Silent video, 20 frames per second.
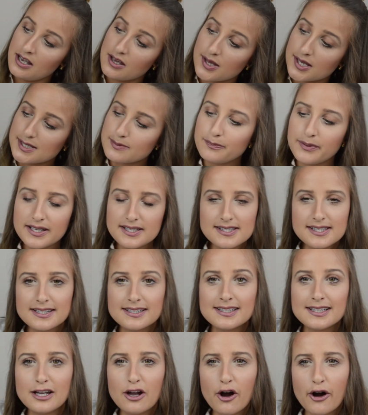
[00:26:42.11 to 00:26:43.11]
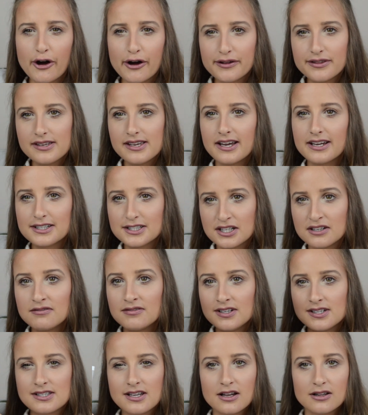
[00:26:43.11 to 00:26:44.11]
It's basically all the
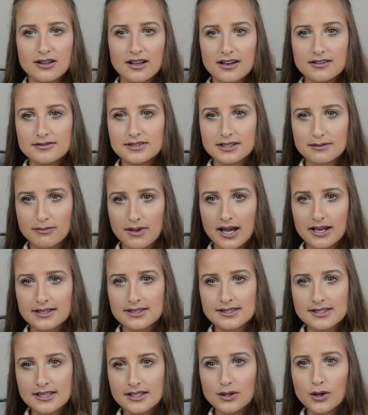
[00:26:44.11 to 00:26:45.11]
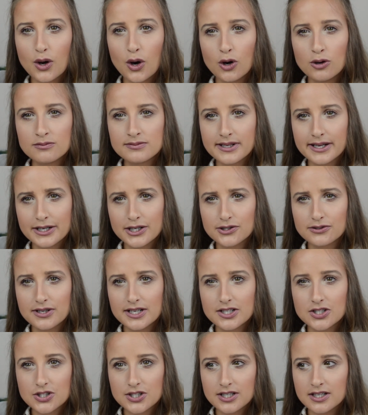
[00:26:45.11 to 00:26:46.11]
activities I love in a magazine, home
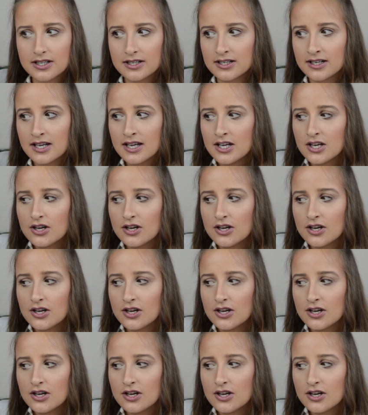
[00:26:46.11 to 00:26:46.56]
decoration,